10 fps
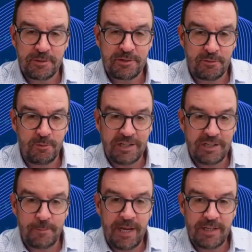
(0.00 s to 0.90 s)
are willing to
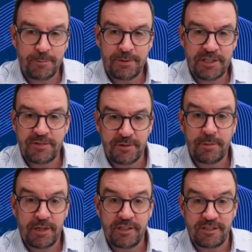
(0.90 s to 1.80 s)
pay the price for the product.